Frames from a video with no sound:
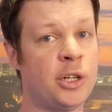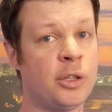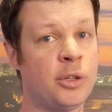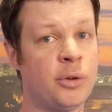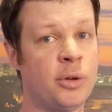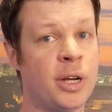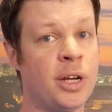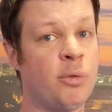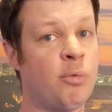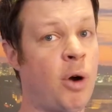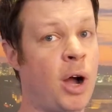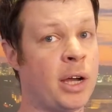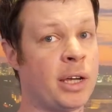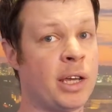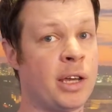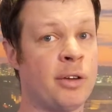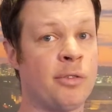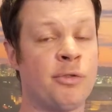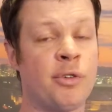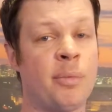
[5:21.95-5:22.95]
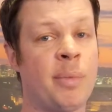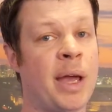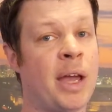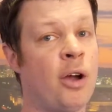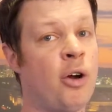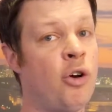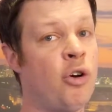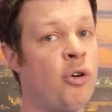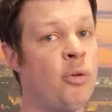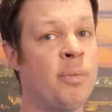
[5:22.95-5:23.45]
included walking from my
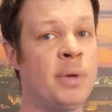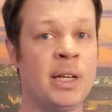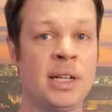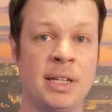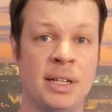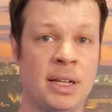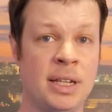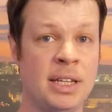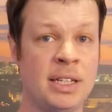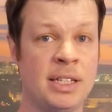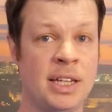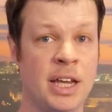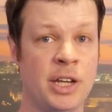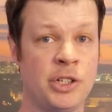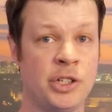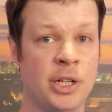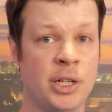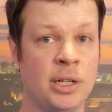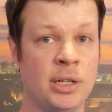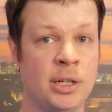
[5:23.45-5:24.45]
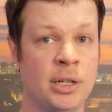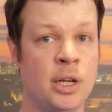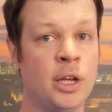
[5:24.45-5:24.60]
home to the station,